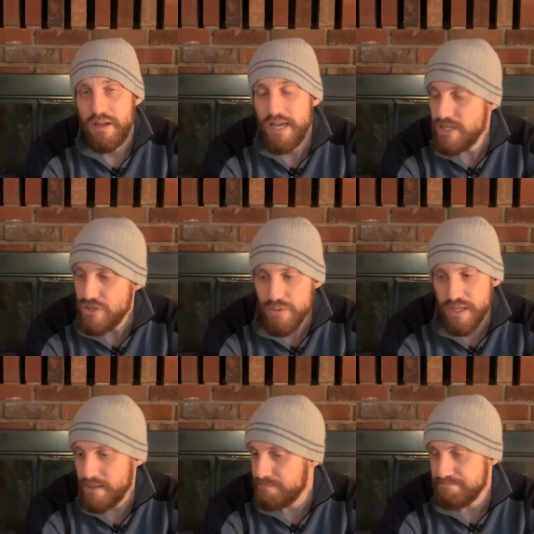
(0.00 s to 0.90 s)
And you
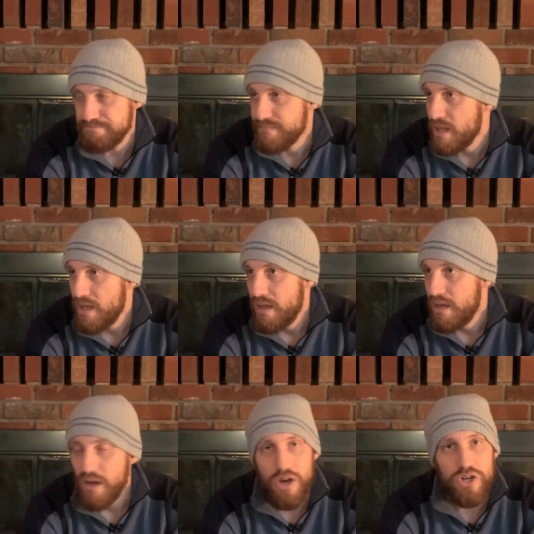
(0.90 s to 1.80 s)
can
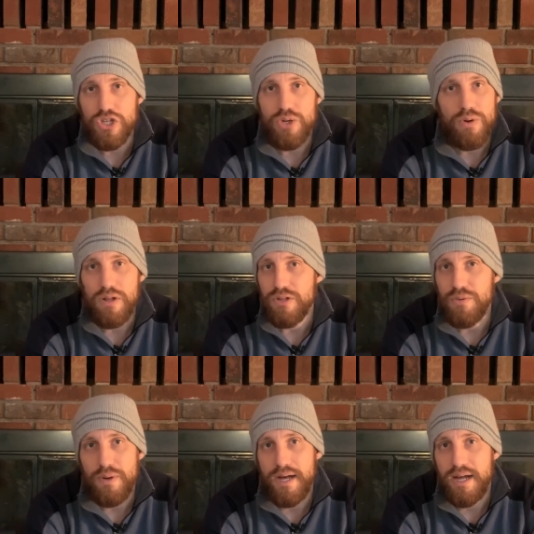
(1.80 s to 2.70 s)
argue all you
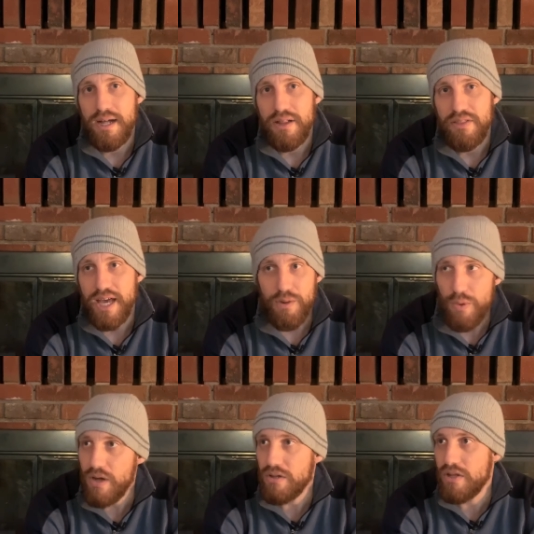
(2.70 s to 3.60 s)
want that,
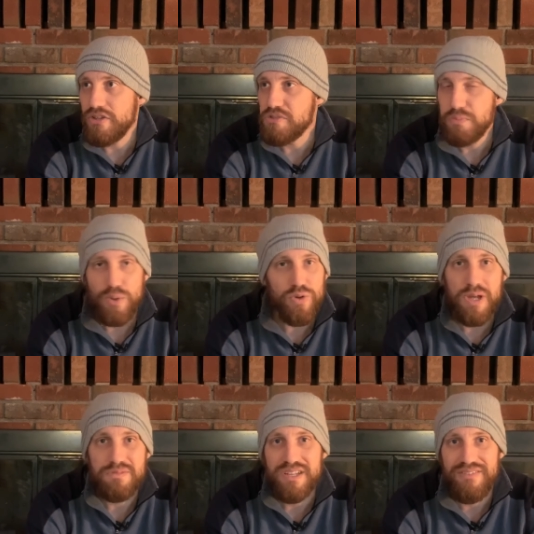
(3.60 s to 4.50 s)
well, all these
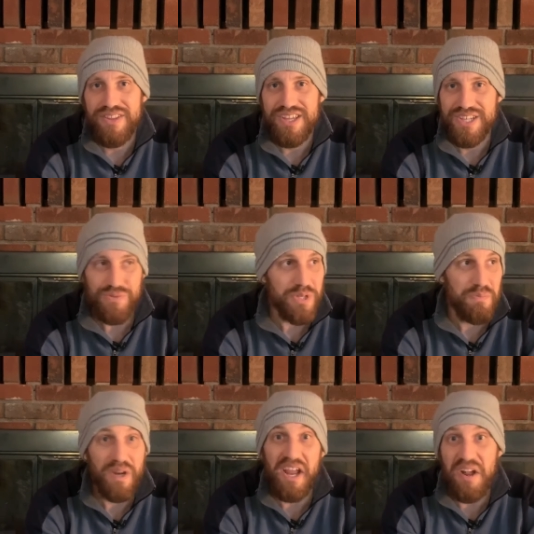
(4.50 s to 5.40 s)
programs and everything is what's
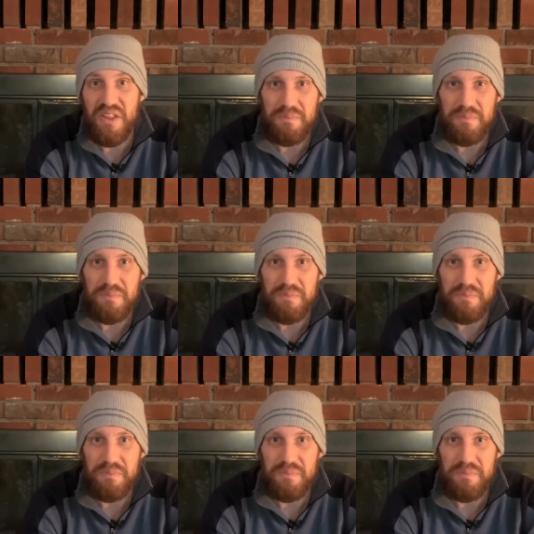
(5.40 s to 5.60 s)
bringing all